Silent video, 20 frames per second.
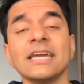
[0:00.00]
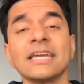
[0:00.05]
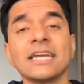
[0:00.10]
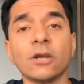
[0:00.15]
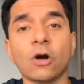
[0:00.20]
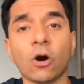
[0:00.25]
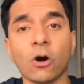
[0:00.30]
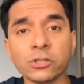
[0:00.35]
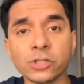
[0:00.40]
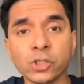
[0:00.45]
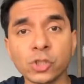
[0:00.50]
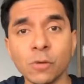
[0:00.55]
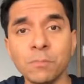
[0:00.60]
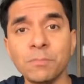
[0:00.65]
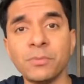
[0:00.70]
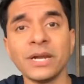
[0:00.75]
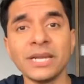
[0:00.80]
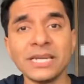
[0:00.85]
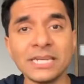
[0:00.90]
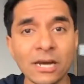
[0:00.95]
can also
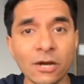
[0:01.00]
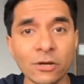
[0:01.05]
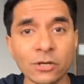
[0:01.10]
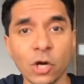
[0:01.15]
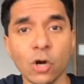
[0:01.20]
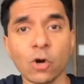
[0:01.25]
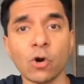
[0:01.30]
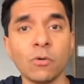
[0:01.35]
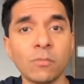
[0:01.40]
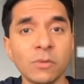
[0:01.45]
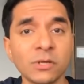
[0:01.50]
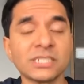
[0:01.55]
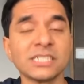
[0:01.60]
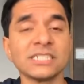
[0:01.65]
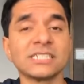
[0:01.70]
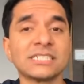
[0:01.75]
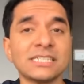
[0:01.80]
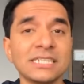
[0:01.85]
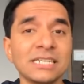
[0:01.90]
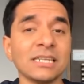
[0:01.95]
bring down your
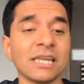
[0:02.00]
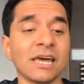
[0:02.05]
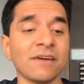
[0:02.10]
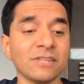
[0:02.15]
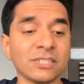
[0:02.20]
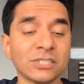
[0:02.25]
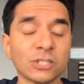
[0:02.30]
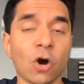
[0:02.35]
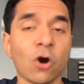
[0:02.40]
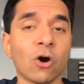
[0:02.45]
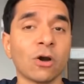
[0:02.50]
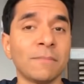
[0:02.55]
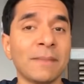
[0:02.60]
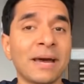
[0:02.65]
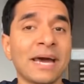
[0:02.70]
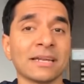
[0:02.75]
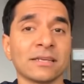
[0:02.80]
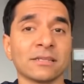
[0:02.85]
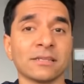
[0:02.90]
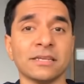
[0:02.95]
homocysteine levels
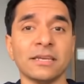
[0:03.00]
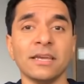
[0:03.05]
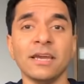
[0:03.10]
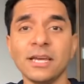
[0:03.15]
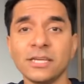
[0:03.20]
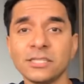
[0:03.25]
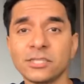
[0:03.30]
automatically.